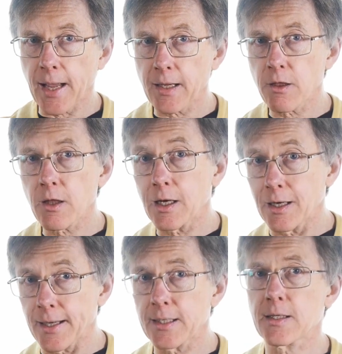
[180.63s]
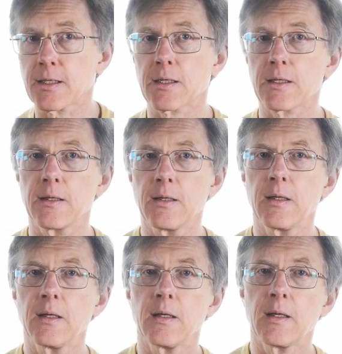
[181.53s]
length lists,
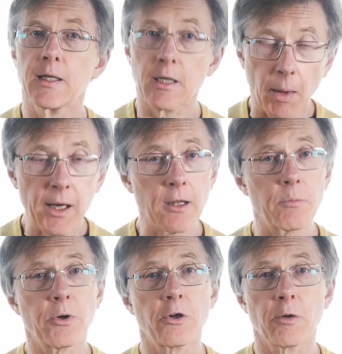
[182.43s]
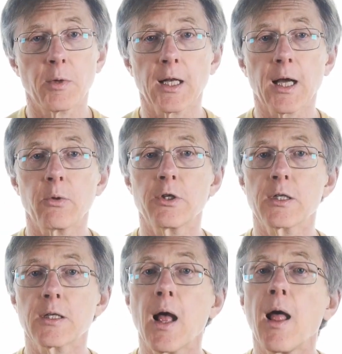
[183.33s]
and in many other programming
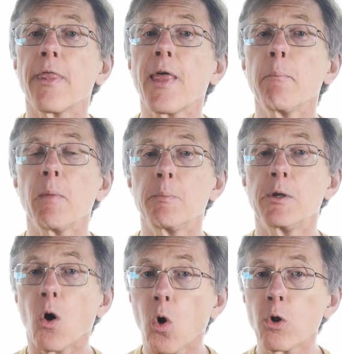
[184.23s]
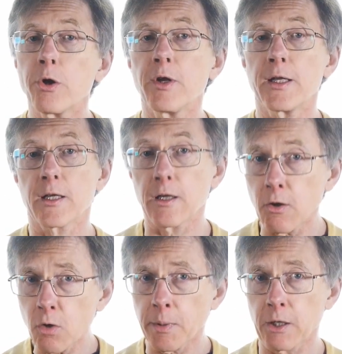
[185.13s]
languages that may be all you need to
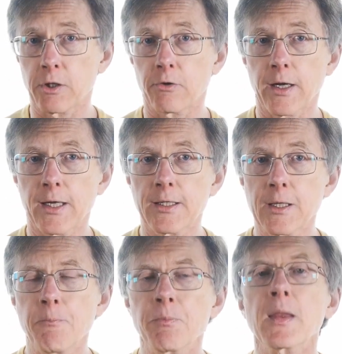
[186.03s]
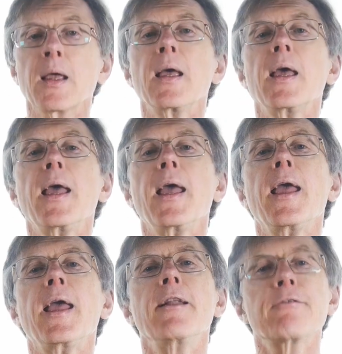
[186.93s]
know about arrays,
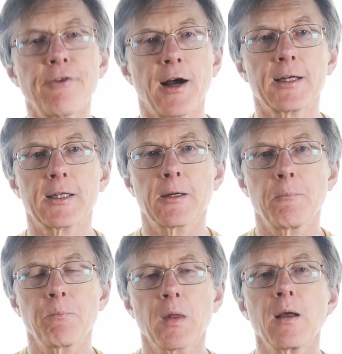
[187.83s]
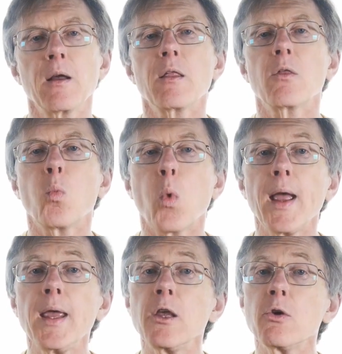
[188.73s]
in fact, the
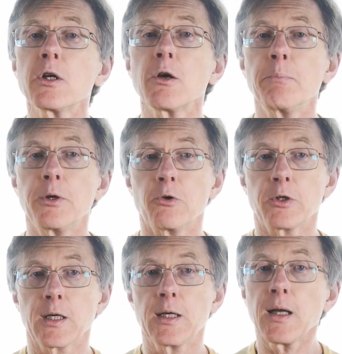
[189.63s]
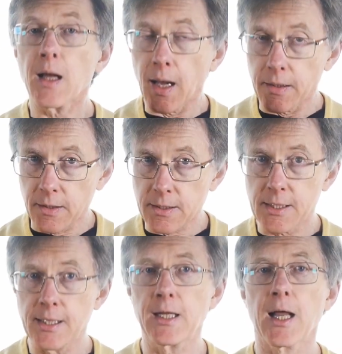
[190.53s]
way your computer and the
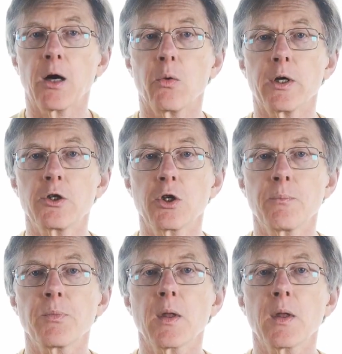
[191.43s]
C language